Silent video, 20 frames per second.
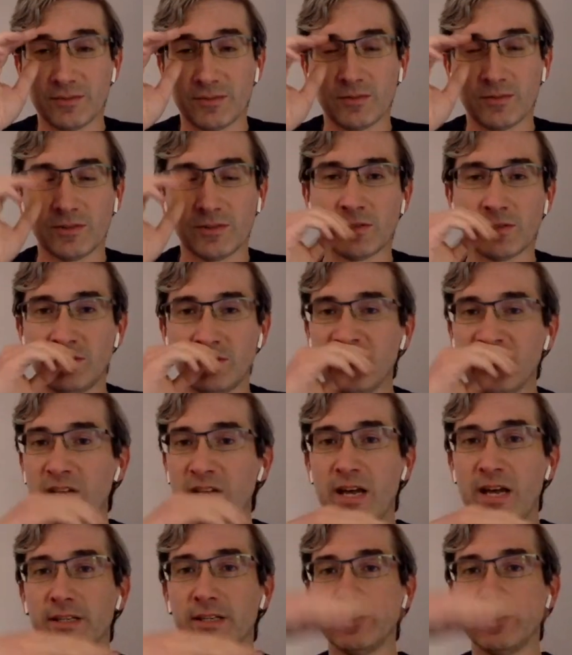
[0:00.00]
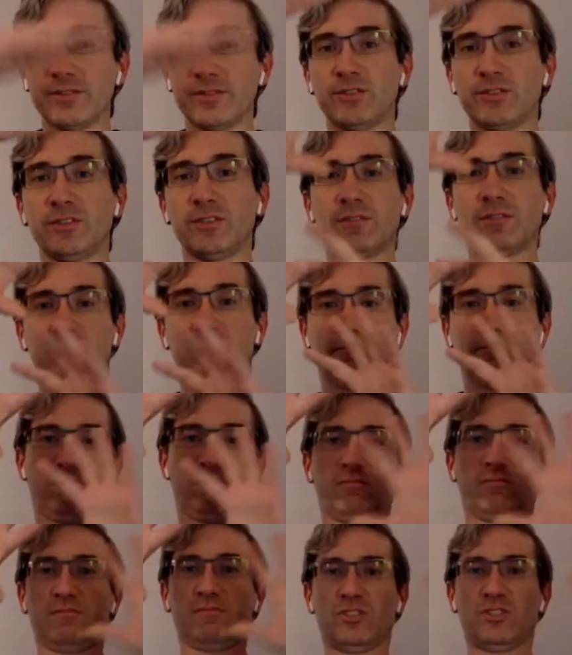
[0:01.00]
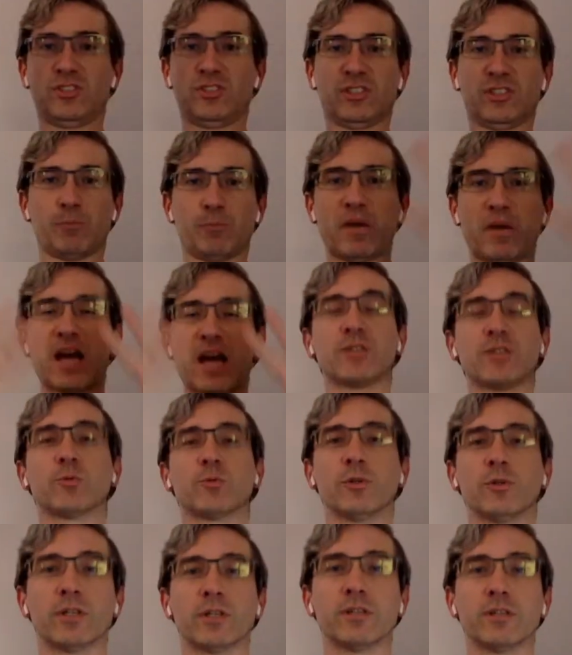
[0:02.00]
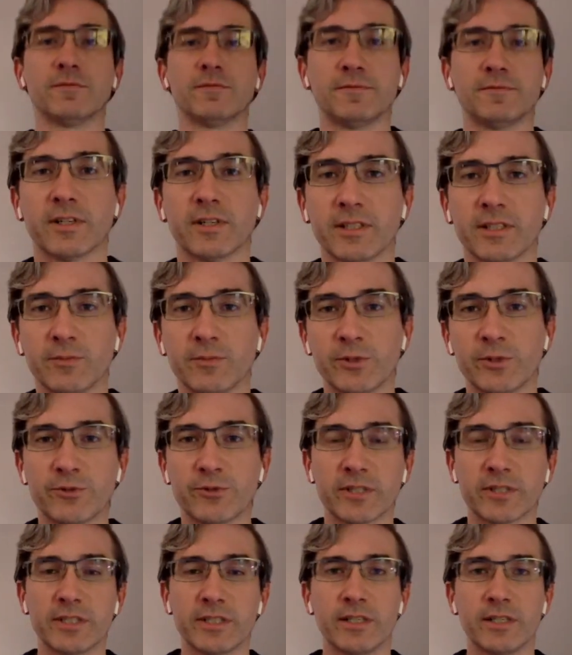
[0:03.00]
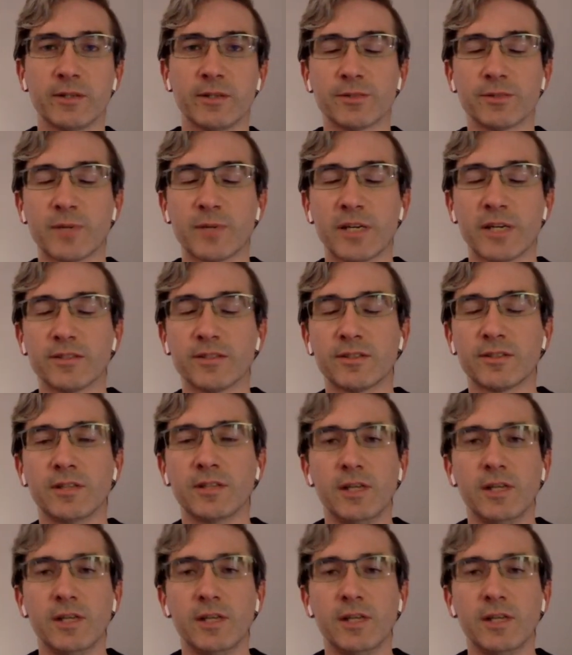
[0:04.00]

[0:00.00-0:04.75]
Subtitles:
So Nevada is just a patchwork of fucking restricted airspace.